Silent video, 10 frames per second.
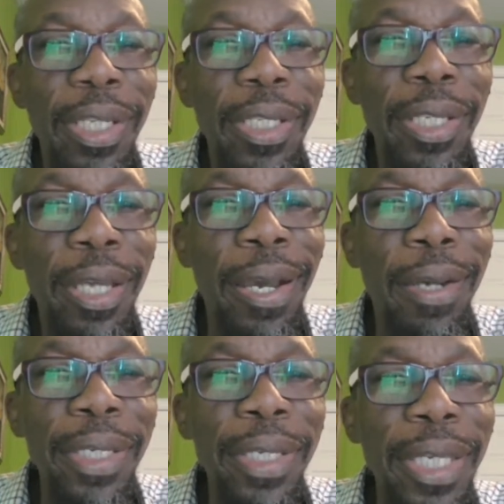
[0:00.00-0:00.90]

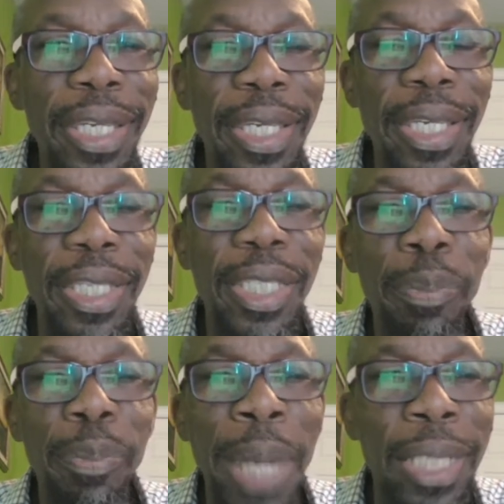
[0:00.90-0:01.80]
Now
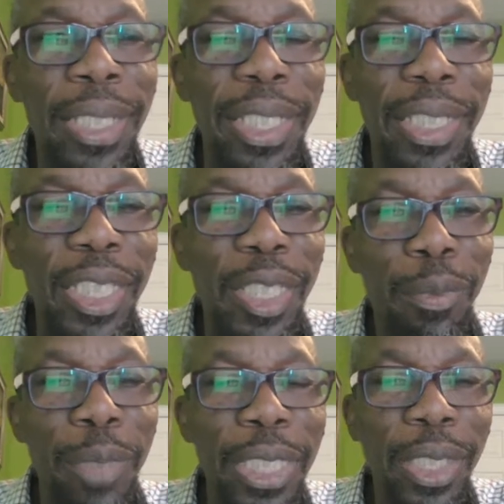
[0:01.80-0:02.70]
his politics is
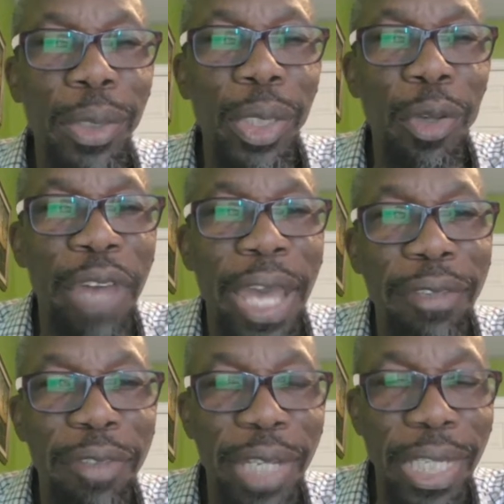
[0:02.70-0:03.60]
based on
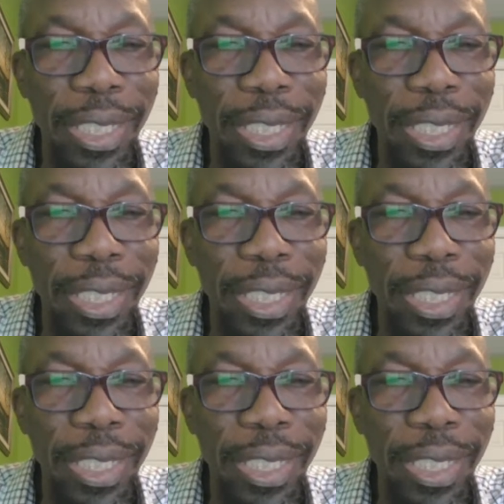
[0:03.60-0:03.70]
survival.